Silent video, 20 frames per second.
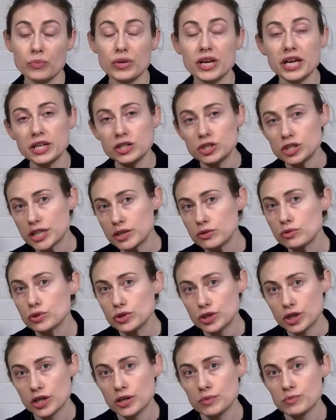In general
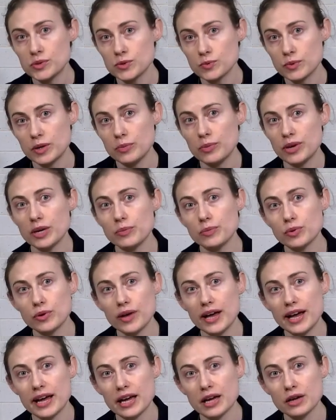terms, when people
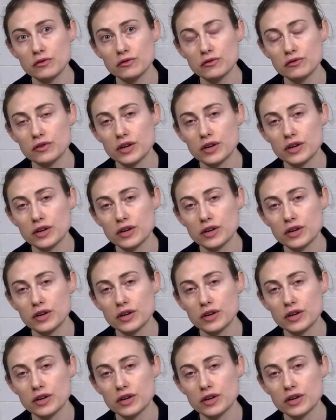have